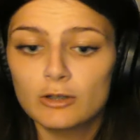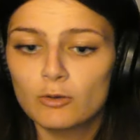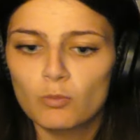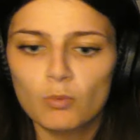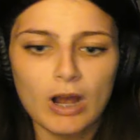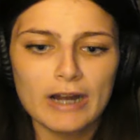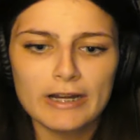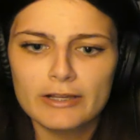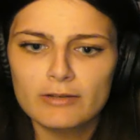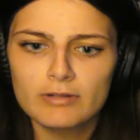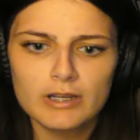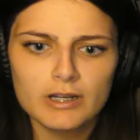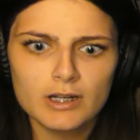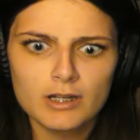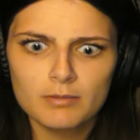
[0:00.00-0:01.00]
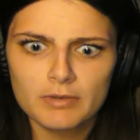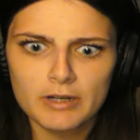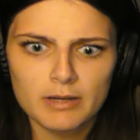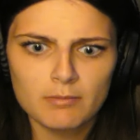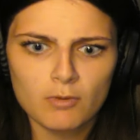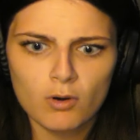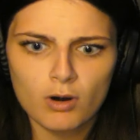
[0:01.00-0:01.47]
Why do you need him
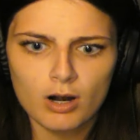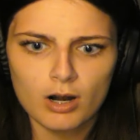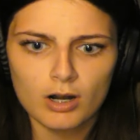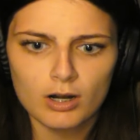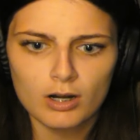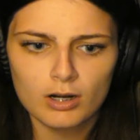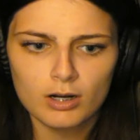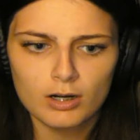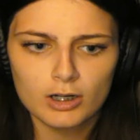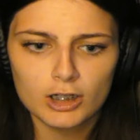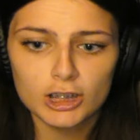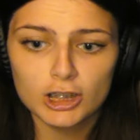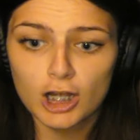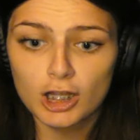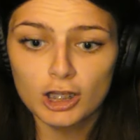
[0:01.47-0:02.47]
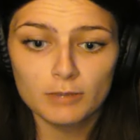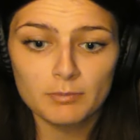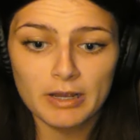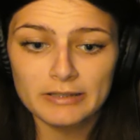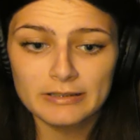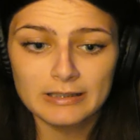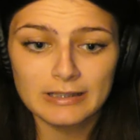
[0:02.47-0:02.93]
anymore? Y'all are
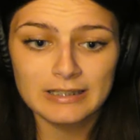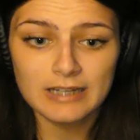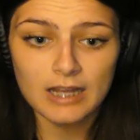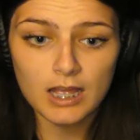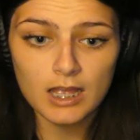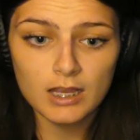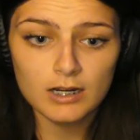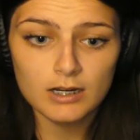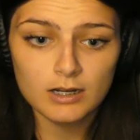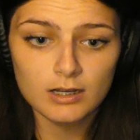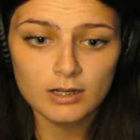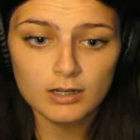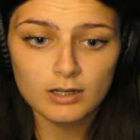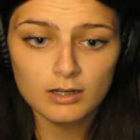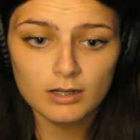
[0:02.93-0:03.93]
basically done.